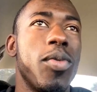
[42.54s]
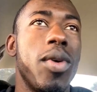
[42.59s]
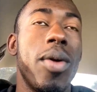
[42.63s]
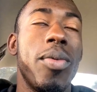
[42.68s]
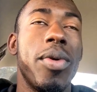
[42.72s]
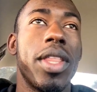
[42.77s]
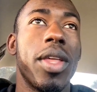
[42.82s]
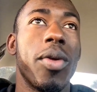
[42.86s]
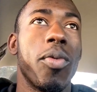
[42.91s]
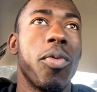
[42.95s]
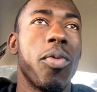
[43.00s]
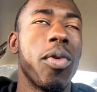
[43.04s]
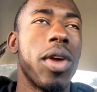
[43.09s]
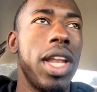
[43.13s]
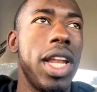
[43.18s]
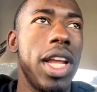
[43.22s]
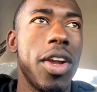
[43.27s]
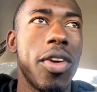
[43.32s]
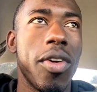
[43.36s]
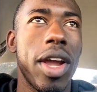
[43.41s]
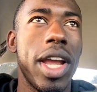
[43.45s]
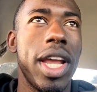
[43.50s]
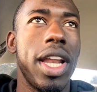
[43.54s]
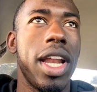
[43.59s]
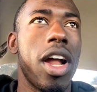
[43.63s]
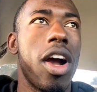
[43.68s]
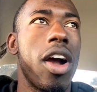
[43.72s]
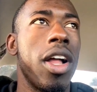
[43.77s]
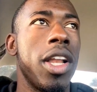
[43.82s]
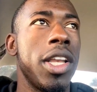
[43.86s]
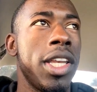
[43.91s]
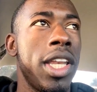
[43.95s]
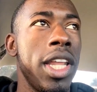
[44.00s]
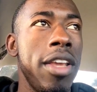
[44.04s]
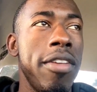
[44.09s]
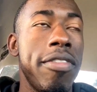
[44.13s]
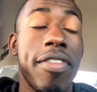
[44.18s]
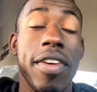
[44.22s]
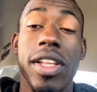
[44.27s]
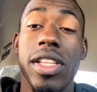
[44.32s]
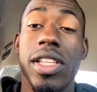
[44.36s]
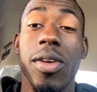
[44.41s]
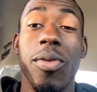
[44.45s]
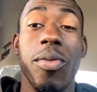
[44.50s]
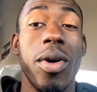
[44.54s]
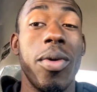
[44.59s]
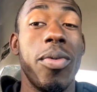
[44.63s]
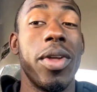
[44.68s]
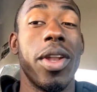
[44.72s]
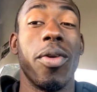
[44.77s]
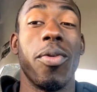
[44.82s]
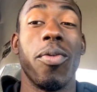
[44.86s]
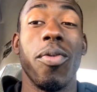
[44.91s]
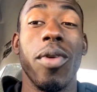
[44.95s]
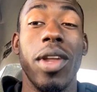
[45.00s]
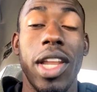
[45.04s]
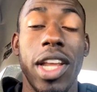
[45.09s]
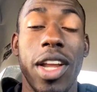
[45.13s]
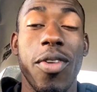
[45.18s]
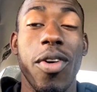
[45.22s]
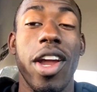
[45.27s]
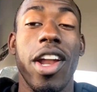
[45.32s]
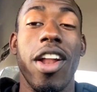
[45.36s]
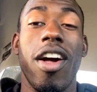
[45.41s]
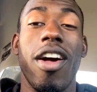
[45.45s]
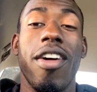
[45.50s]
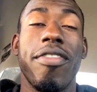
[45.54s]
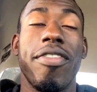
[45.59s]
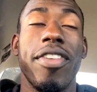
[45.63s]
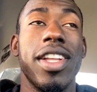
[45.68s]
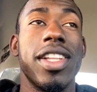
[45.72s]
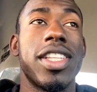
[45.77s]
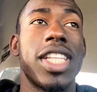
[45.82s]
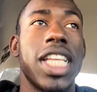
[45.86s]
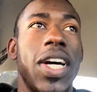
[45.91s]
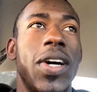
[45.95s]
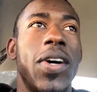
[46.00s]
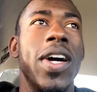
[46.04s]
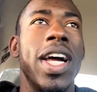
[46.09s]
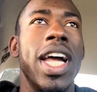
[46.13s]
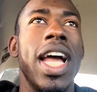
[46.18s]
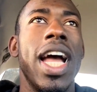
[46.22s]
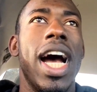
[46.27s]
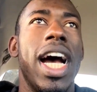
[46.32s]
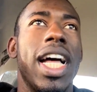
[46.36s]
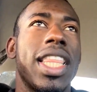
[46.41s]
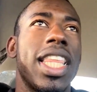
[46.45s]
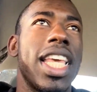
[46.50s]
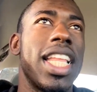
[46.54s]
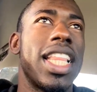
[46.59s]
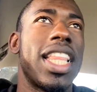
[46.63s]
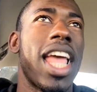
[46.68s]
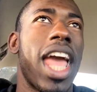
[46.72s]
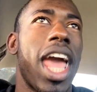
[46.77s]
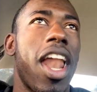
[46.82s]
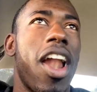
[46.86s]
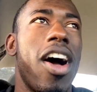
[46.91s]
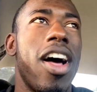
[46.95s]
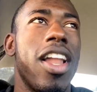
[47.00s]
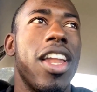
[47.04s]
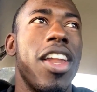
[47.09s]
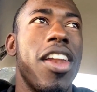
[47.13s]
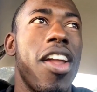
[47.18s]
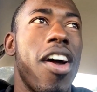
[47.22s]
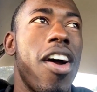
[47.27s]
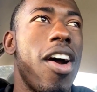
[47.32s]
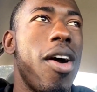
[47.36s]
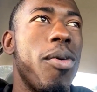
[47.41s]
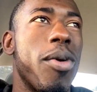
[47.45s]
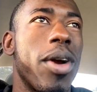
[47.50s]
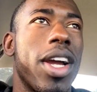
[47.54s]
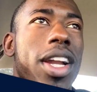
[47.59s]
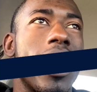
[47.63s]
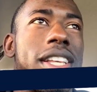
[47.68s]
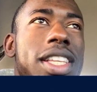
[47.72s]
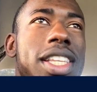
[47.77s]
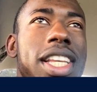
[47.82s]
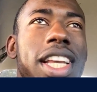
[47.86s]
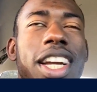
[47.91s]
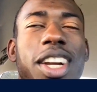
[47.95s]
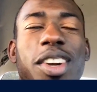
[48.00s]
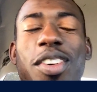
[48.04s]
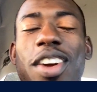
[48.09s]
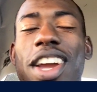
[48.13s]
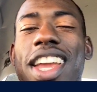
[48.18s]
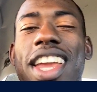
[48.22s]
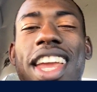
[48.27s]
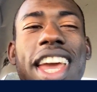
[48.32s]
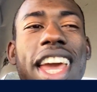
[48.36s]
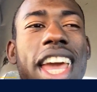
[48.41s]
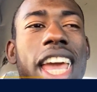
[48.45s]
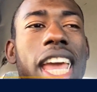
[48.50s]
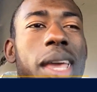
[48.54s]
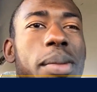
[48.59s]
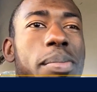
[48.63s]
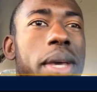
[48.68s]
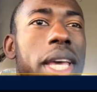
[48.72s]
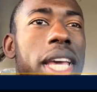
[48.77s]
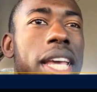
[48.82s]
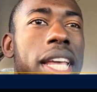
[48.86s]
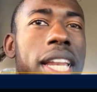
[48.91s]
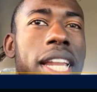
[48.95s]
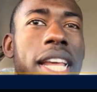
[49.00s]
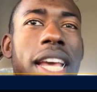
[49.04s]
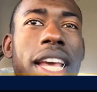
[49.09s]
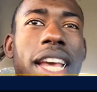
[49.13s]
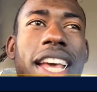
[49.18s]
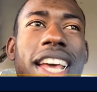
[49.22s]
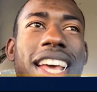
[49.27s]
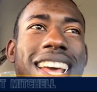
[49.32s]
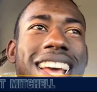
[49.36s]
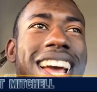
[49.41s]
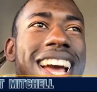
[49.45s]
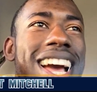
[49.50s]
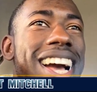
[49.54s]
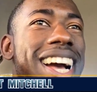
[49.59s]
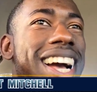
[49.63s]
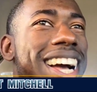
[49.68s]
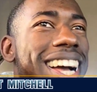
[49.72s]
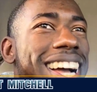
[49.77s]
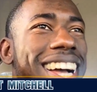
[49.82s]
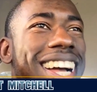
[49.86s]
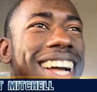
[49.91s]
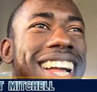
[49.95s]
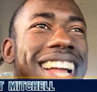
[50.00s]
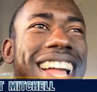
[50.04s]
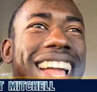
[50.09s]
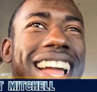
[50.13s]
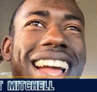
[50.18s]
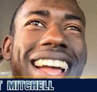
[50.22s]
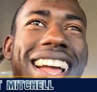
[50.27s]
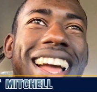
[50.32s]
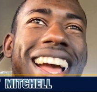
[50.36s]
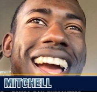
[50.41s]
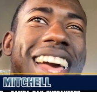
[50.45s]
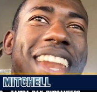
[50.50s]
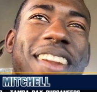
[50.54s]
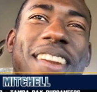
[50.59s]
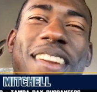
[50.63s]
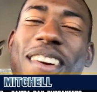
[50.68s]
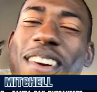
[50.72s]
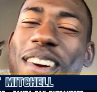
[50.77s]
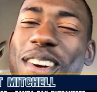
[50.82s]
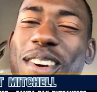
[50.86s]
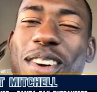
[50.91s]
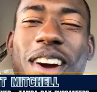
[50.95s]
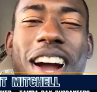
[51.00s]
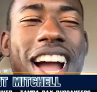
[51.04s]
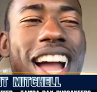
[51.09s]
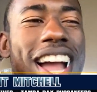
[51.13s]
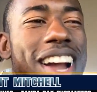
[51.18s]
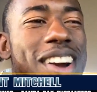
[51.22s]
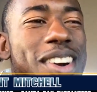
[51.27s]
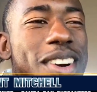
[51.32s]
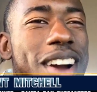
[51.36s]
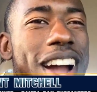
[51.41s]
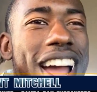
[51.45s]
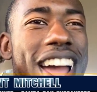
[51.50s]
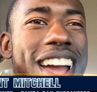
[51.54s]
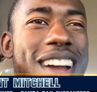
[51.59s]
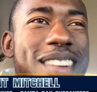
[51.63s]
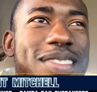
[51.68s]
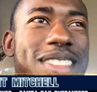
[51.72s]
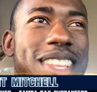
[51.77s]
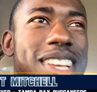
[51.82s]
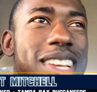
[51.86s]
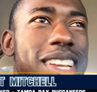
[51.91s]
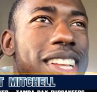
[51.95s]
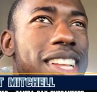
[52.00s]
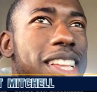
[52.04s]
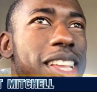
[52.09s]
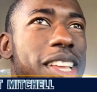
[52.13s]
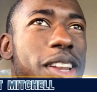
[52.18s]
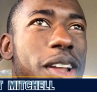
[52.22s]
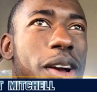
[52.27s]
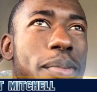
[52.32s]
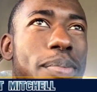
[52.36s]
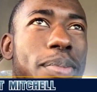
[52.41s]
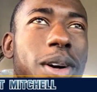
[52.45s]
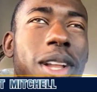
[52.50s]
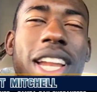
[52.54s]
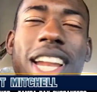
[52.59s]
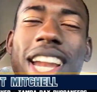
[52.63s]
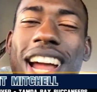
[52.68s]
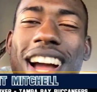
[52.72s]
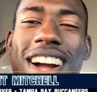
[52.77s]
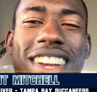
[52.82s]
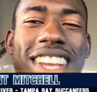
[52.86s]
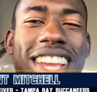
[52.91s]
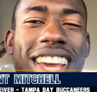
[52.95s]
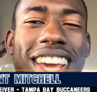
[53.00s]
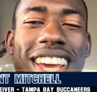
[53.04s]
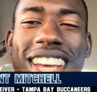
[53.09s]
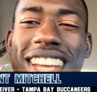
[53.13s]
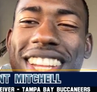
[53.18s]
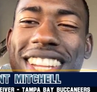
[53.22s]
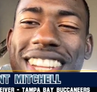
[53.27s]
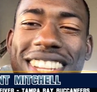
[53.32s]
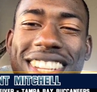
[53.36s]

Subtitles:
one with a really great defense and one with a really great offense. So I think that all in all, we're going to see a great game, and I don't know who I have to, you know, pull it out yet.